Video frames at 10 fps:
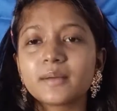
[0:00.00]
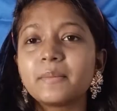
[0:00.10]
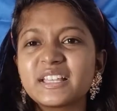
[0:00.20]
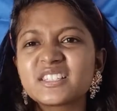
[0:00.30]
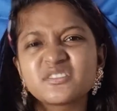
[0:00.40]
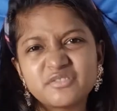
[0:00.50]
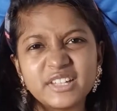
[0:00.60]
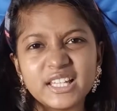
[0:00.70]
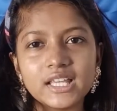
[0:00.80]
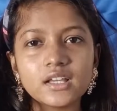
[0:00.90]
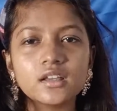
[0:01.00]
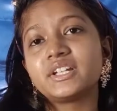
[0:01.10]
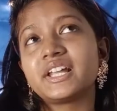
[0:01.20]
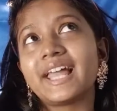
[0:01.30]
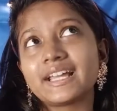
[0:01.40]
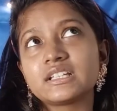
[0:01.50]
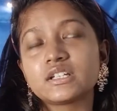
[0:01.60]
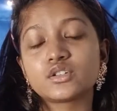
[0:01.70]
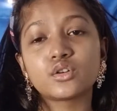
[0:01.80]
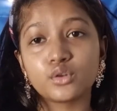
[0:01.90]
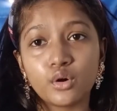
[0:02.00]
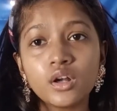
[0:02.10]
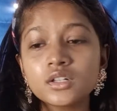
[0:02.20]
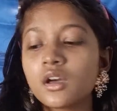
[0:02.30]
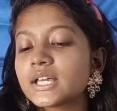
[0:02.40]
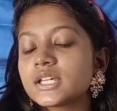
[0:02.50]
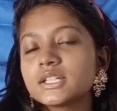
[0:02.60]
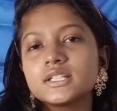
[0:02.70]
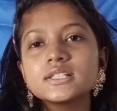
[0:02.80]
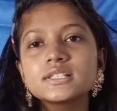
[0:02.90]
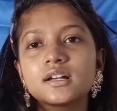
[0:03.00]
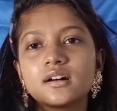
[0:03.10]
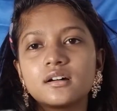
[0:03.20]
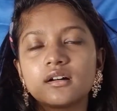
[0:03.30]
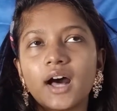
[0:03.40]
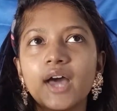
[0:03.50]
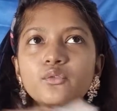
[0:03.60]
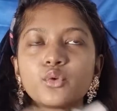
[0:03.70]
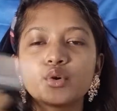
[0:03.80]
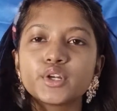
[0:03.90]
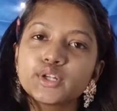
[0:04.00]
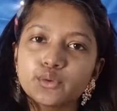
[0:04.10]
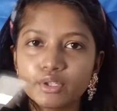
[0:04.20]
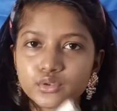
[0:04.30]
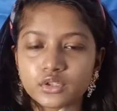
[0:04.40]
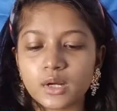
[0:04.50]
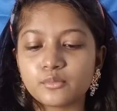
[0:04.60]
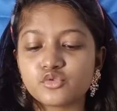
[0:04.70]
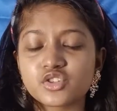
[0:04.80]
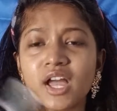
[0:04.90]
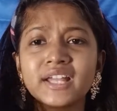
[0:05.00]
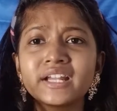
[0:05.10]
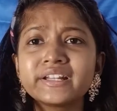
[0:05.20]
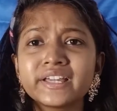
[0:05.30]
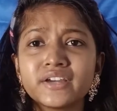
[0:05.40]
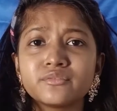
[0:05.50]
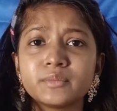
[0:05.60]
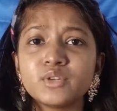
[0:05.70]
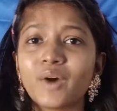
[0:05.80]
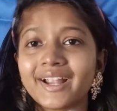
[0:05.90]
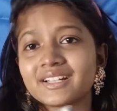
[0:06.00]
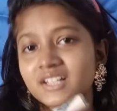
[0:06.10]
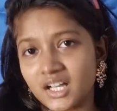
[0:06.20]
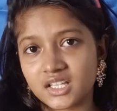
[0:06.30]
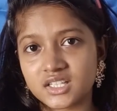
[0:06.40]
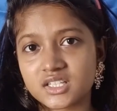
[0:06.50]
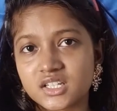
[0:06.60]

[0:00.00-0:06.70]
like mixed feeling whether I liked it or not, because I wore it during Durga Puja and it gave me white cast.